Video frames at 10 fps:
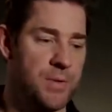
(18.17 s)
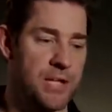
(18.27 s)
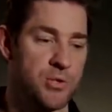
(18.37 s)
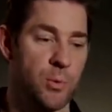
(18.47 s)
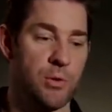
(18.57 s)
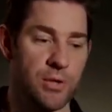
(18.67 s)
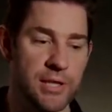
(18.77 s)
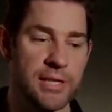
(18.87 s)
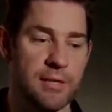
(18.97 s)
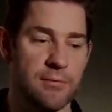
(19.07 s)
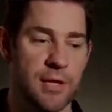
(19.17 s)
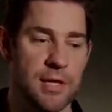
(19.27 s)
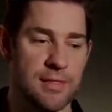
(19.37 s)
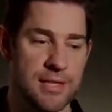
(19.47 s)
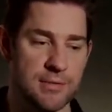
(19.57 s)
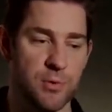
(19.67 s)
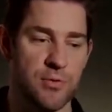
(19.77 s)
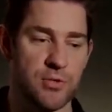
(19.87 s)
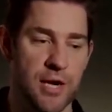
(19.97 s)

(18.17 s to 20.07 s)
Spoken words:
And so we really, in this movie,